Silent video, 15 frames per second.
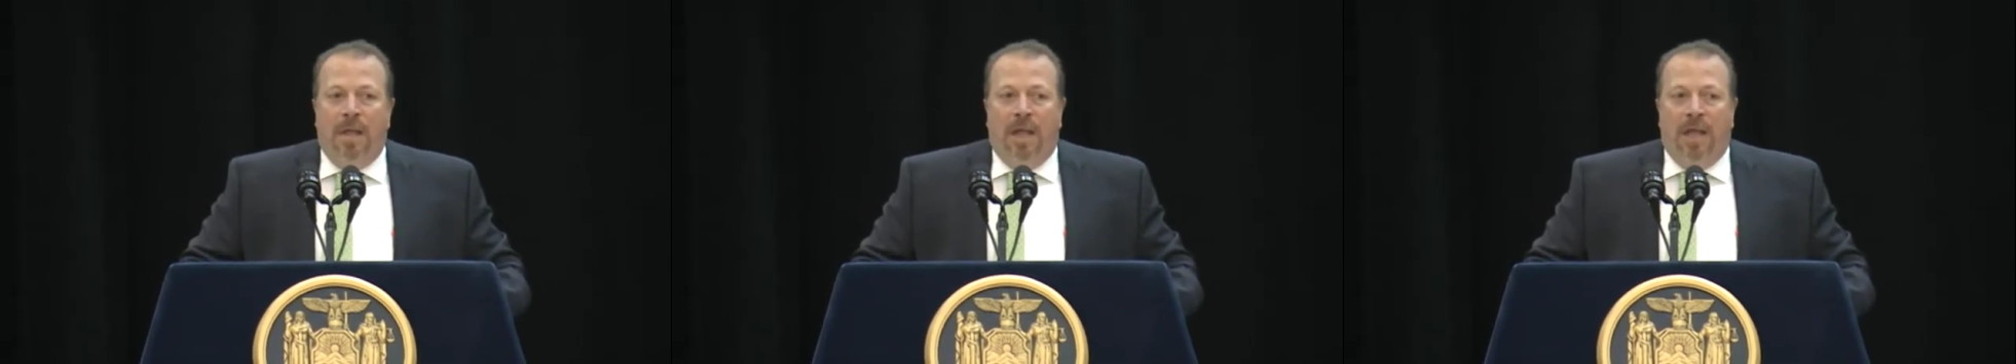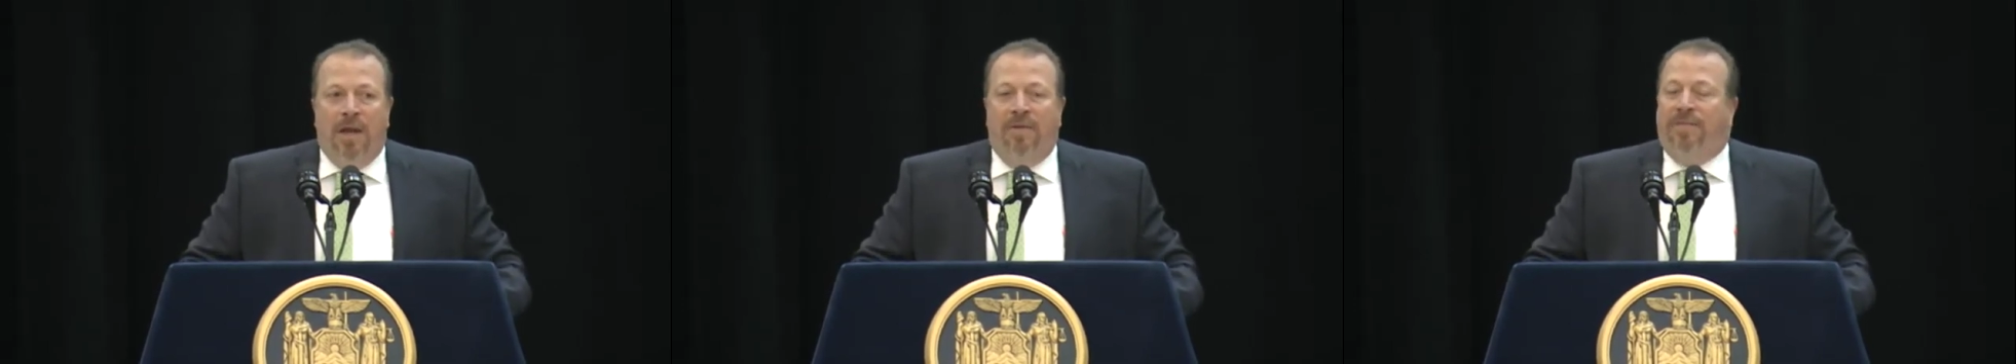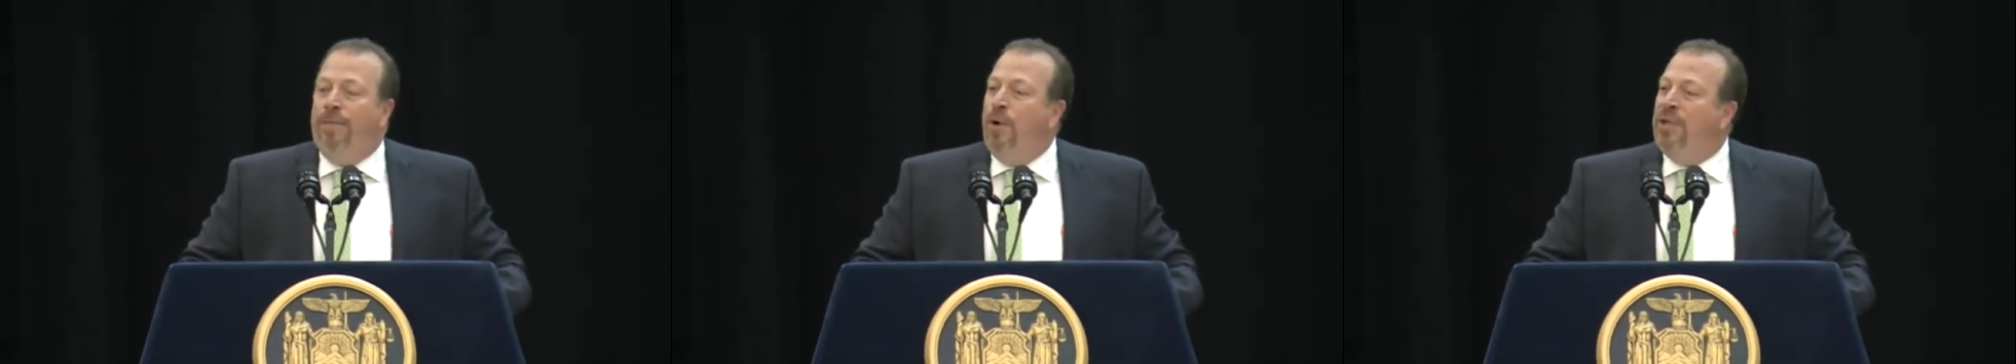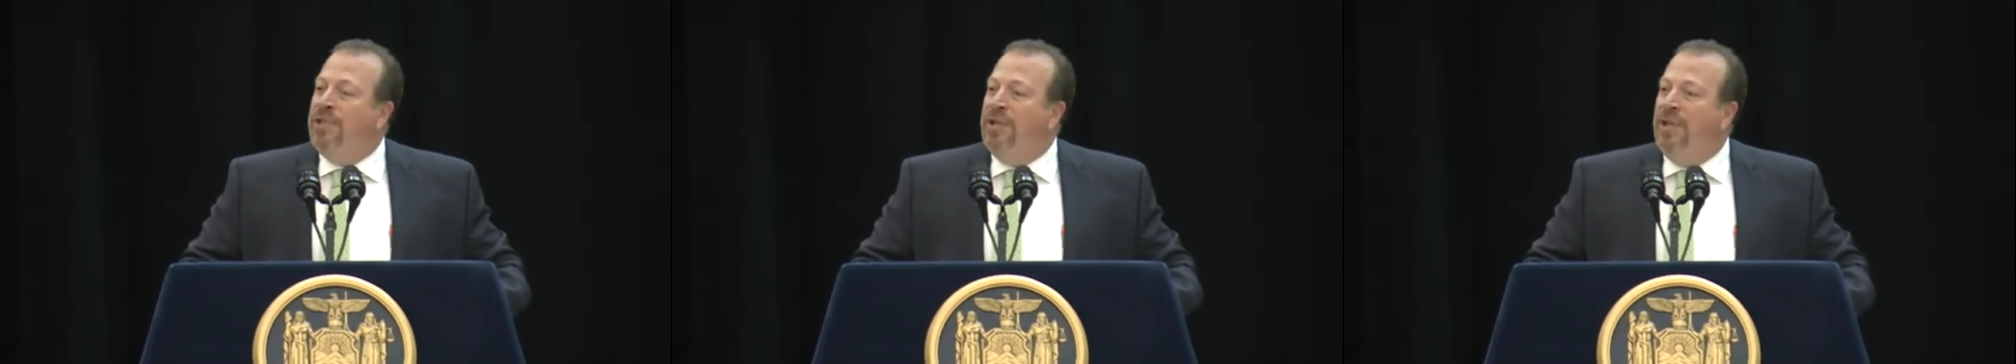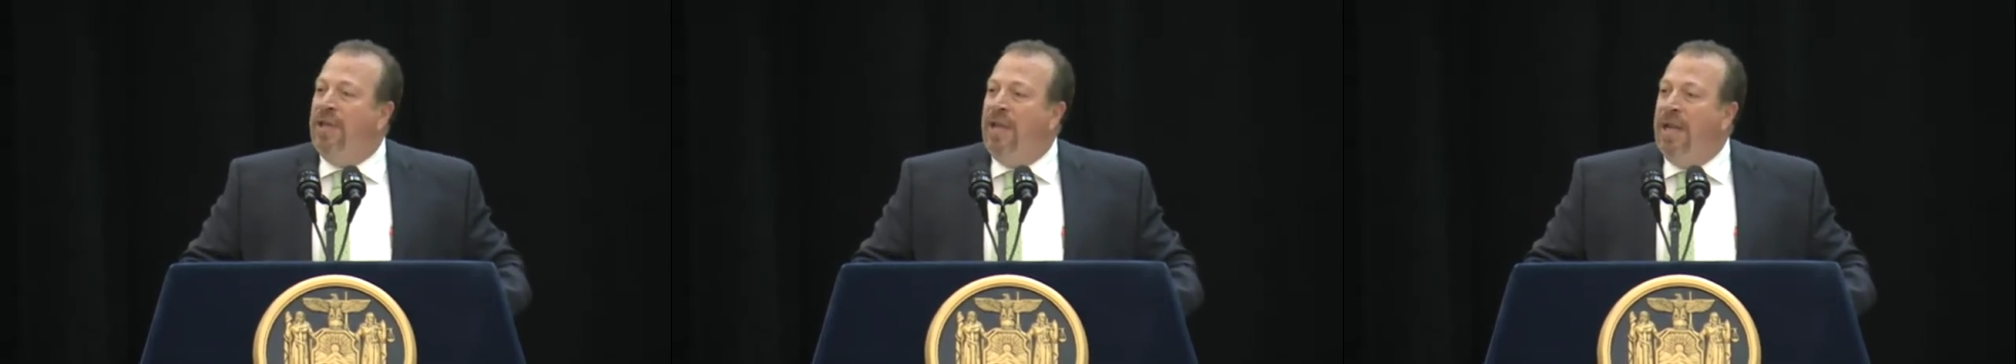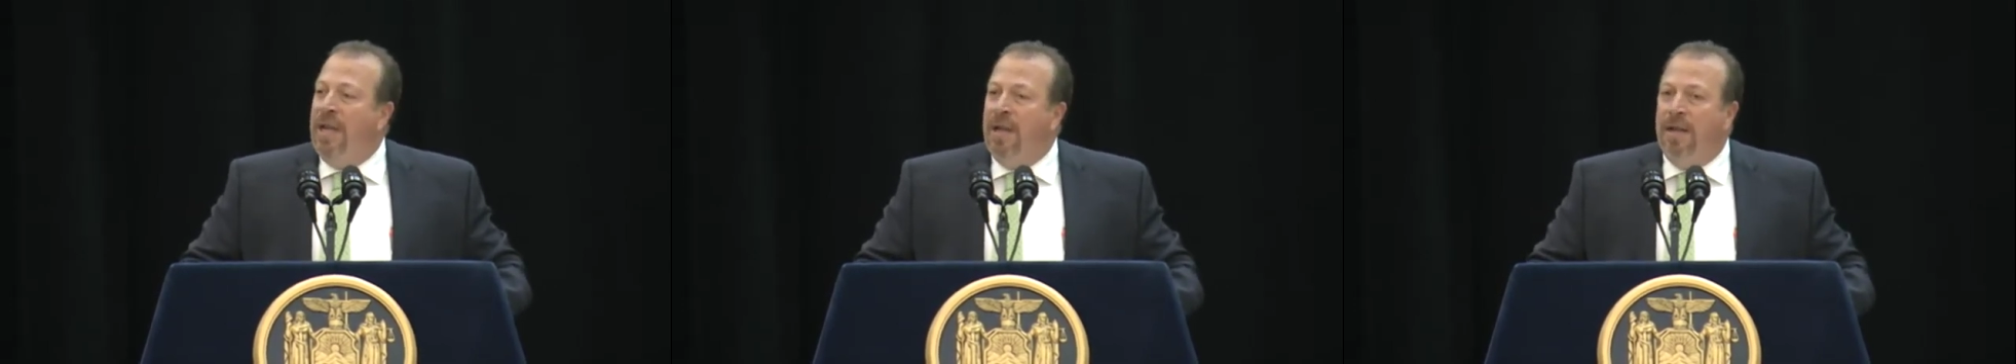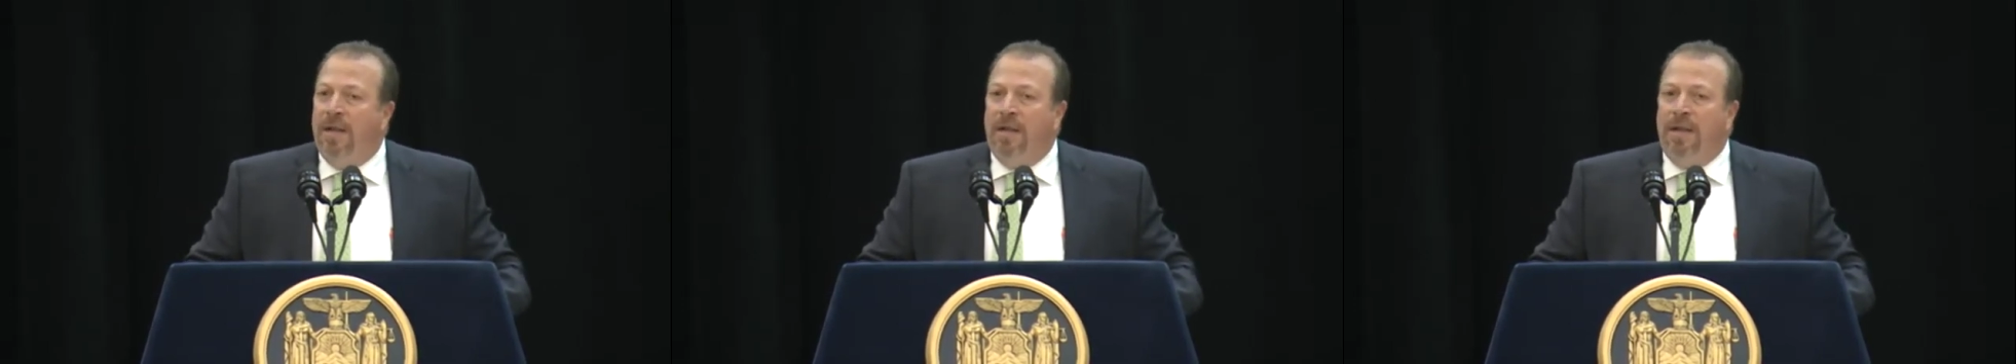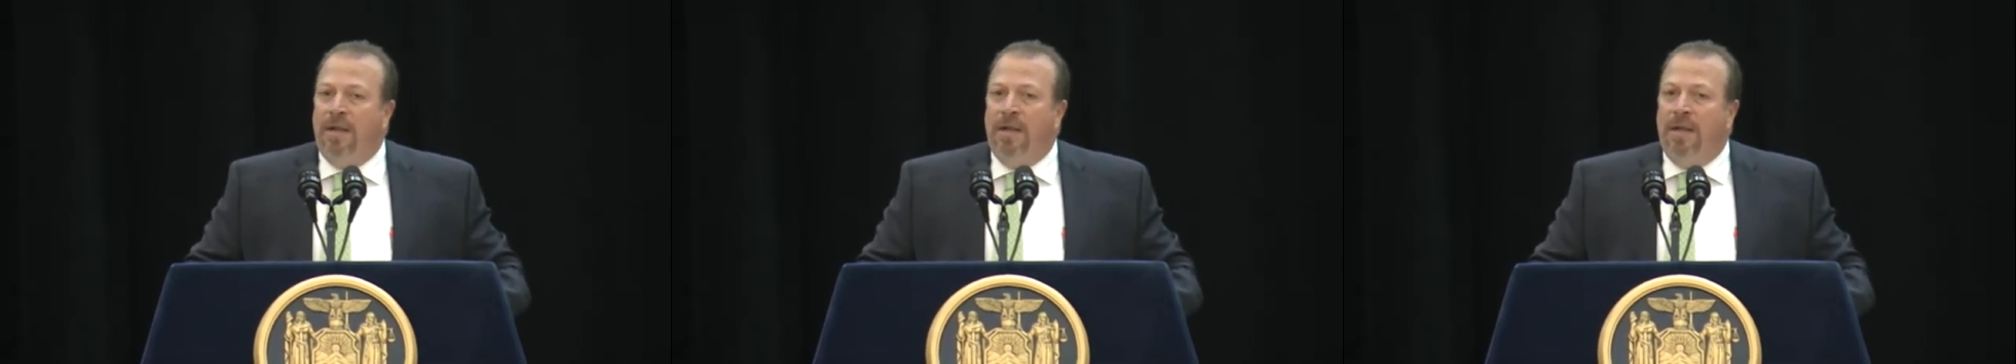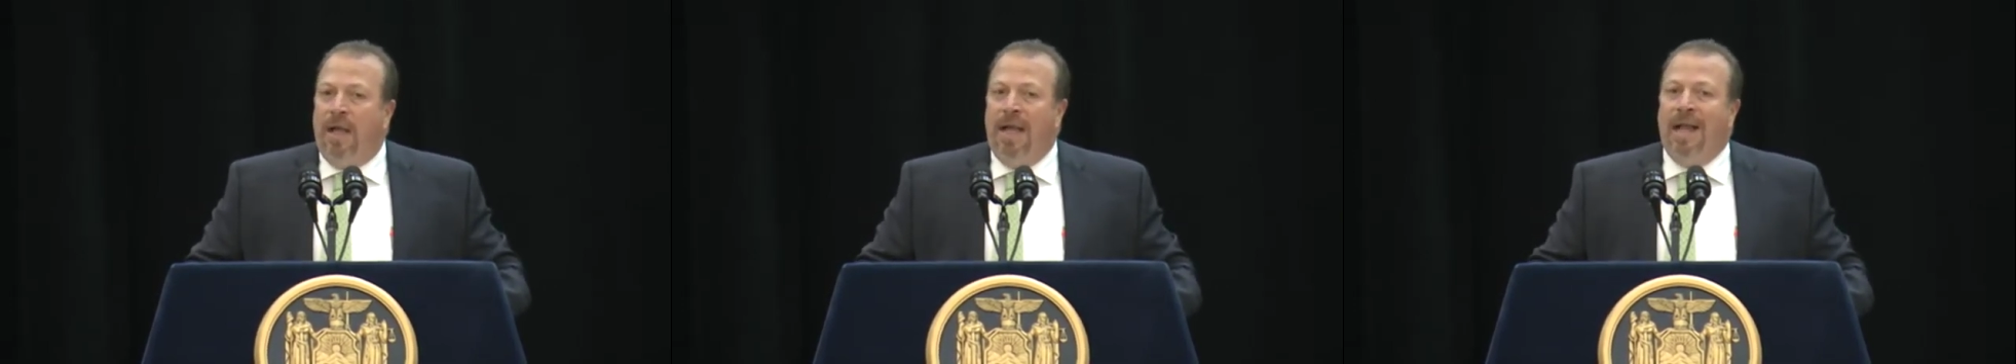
And unfortunately, I